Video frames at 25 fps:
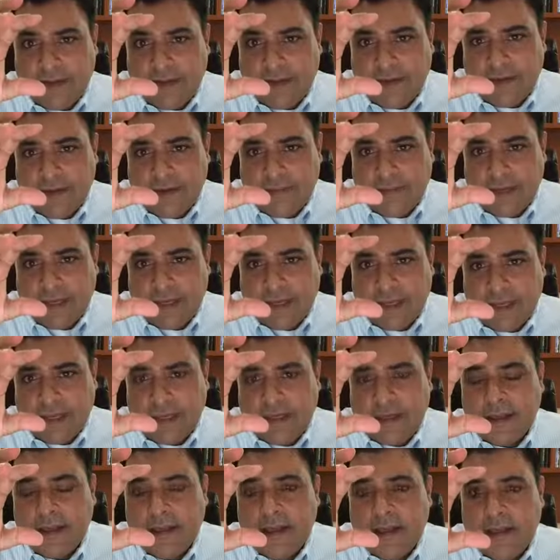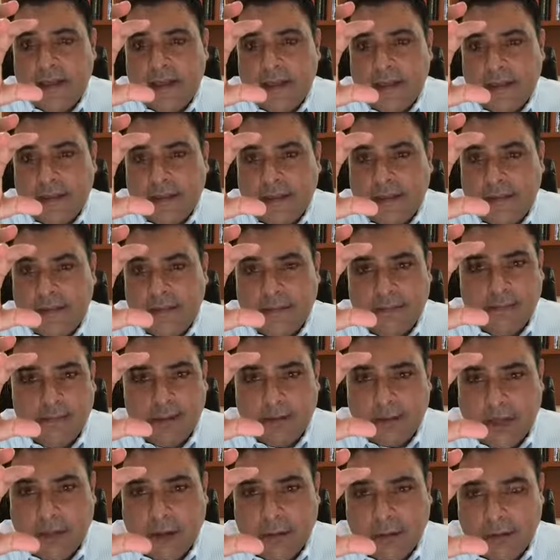coming in, like
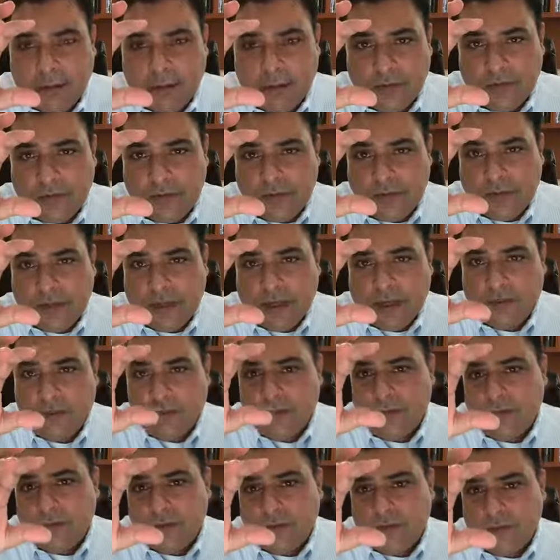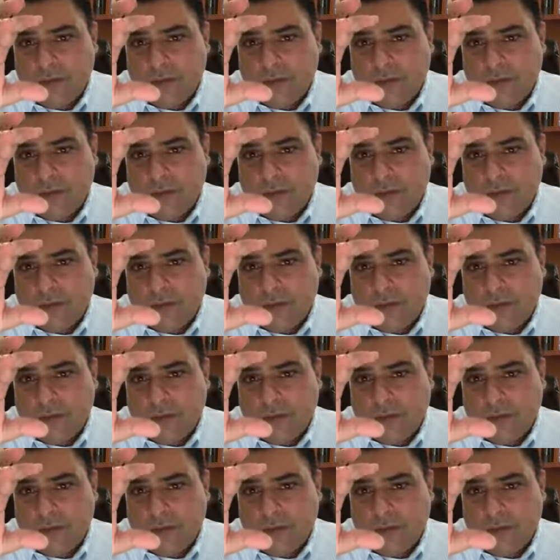air pollution or chemicals,